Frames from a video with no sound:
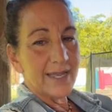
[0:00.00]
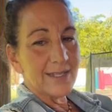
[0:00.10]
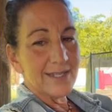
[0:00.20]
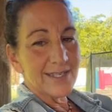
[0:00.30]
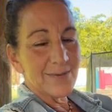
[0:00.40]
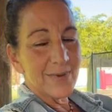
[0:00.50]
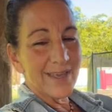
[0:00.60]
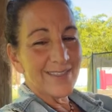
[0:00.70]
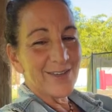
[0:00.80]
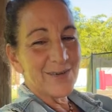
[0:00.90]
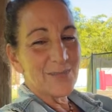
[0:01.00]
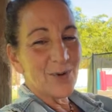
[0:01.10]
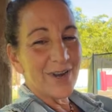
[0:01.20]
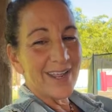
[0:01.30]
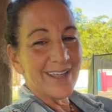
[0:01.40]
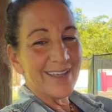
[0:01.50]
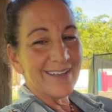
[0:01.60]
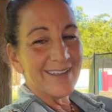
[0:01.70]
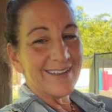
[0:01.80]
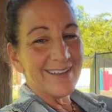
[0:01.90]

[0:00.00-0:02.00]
Hi, Elizabeth. Good morning.